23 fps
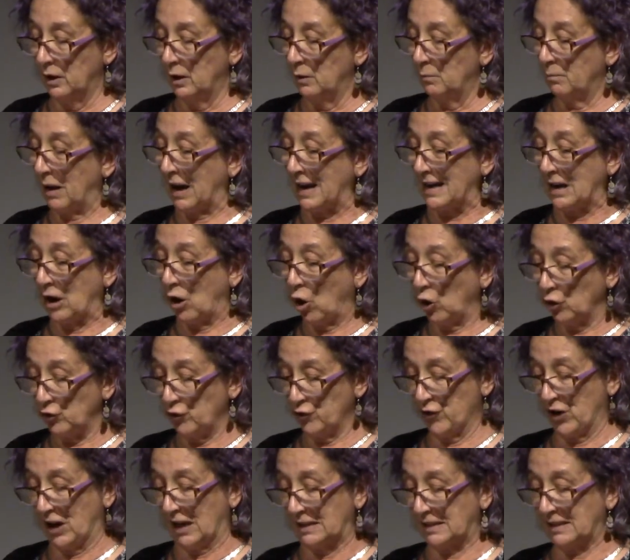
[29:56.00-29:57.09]
By
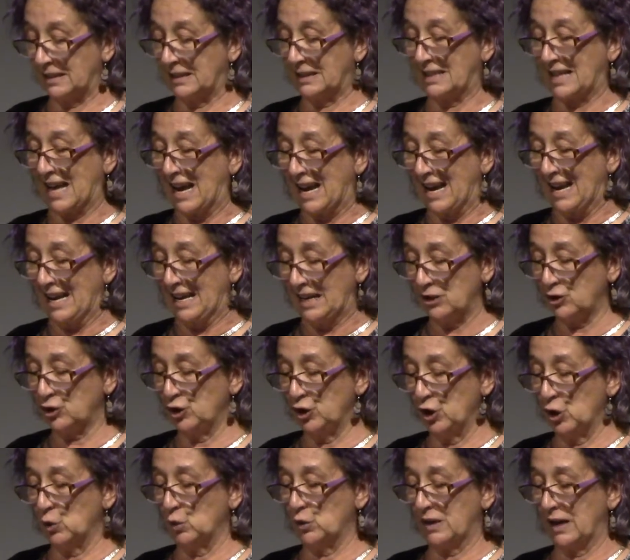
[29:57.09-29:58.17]
contrast, there is
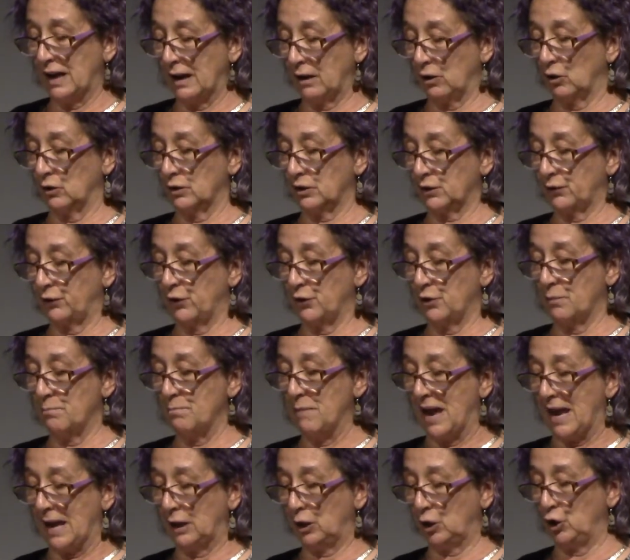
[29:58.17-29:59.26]
no telos for a
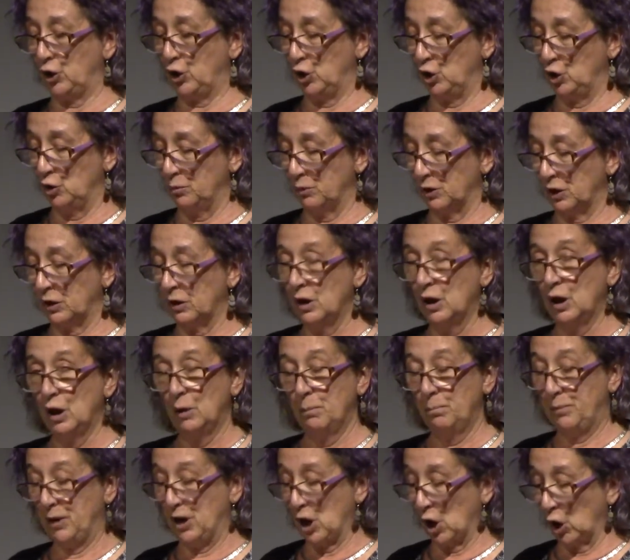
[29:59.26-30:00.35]
male human
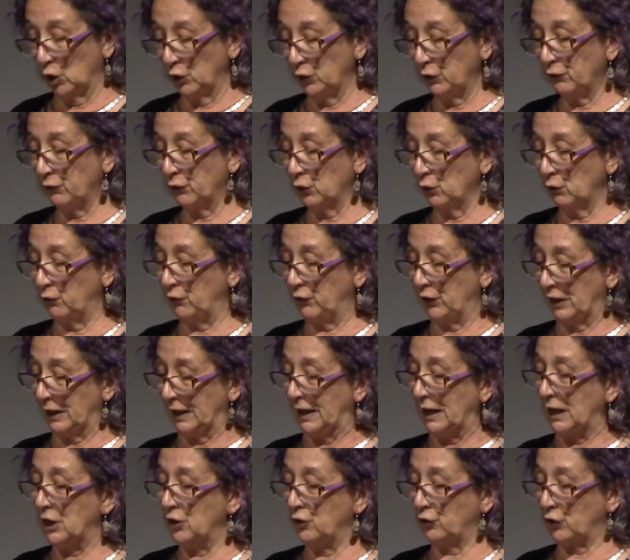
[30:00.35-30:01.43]
beyond
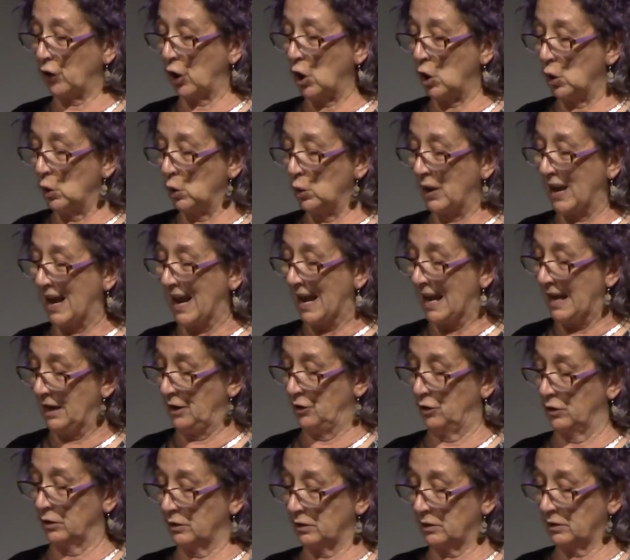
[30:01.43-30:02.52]
fulfilling his own
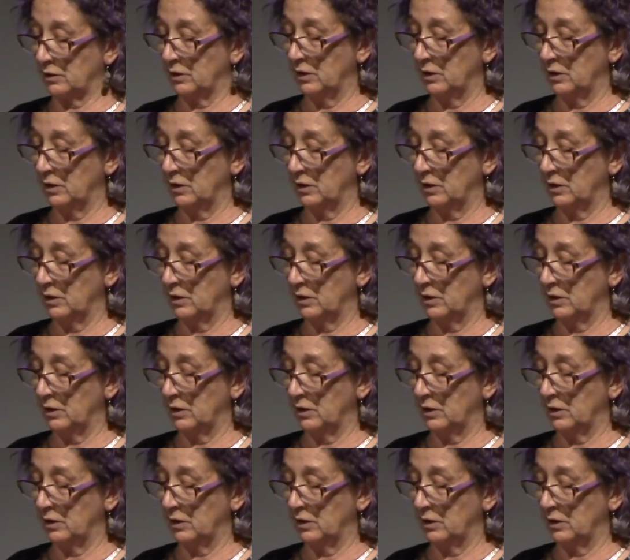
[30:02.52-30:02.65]
eidos,